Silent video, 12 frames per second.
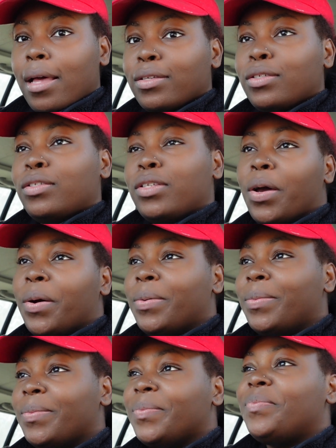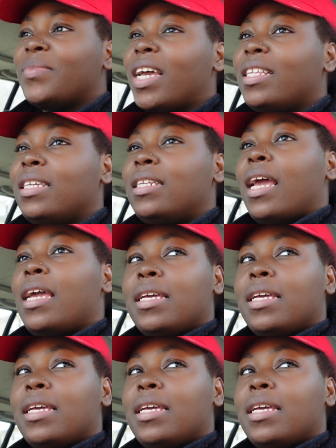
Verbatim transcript: so today